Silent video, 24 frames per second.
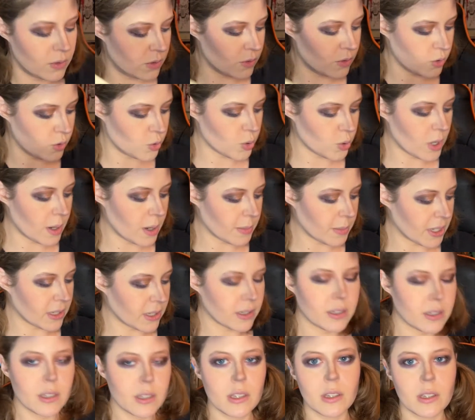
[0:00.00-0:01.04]
drama
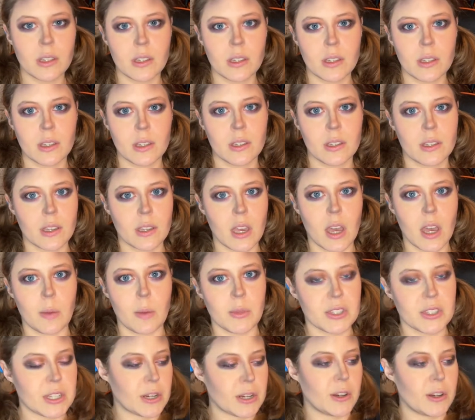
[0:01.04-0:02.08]

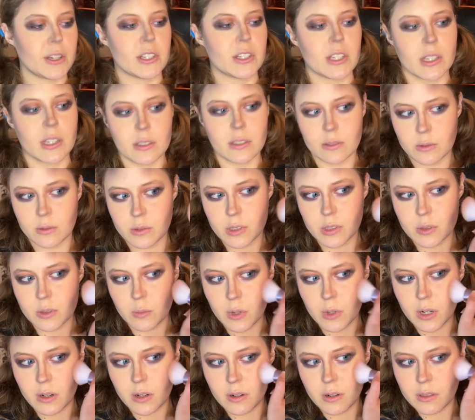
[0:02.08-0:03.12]
commentary channels
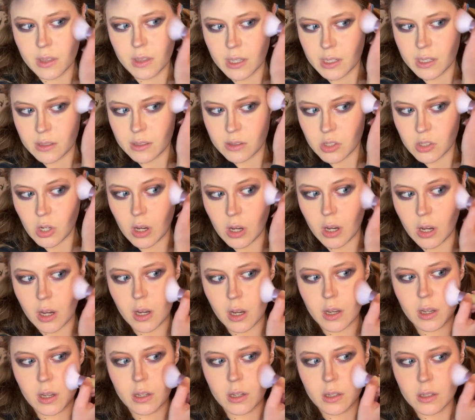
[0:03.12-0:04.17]
where they
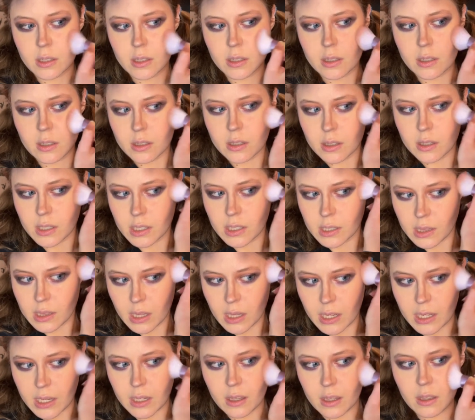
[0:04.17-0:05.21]
talk in
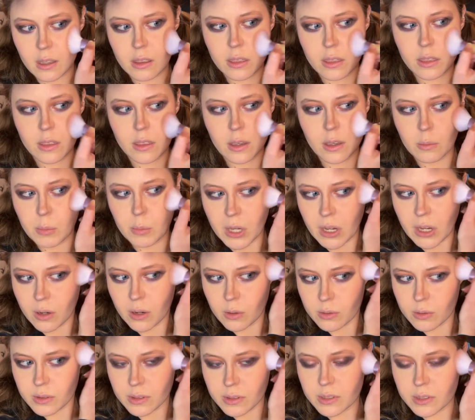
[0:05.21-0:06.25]
length
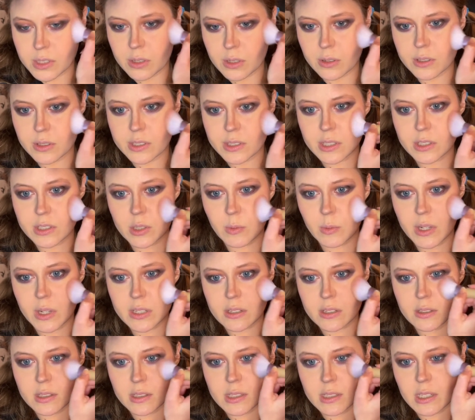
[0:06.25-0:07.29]
about certain
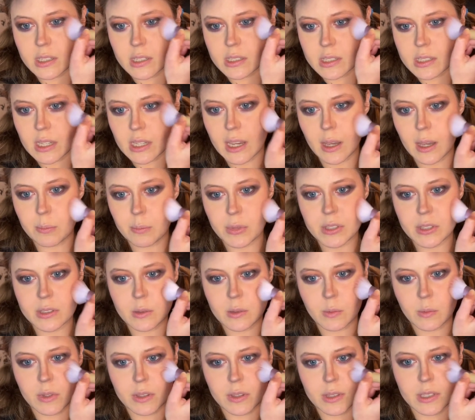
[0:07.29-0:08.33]
situations that has happened
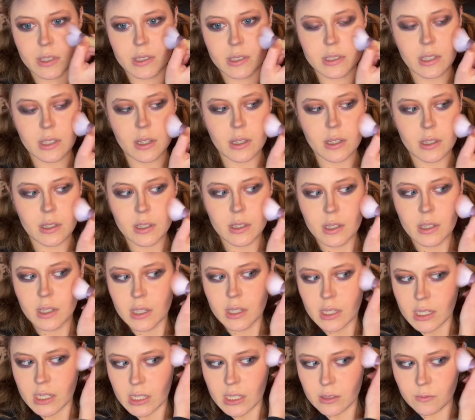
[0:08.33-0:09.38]
with these
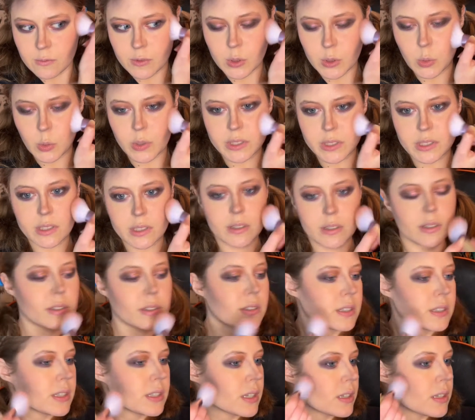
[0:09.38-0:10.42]

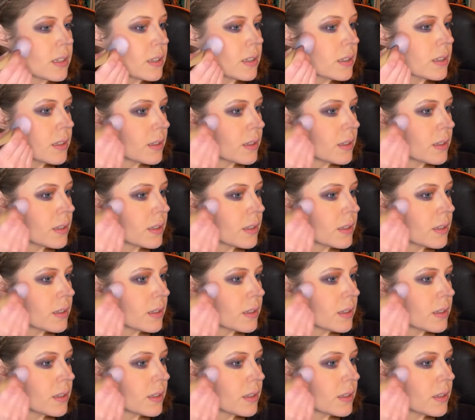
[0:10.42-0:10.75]
influencers and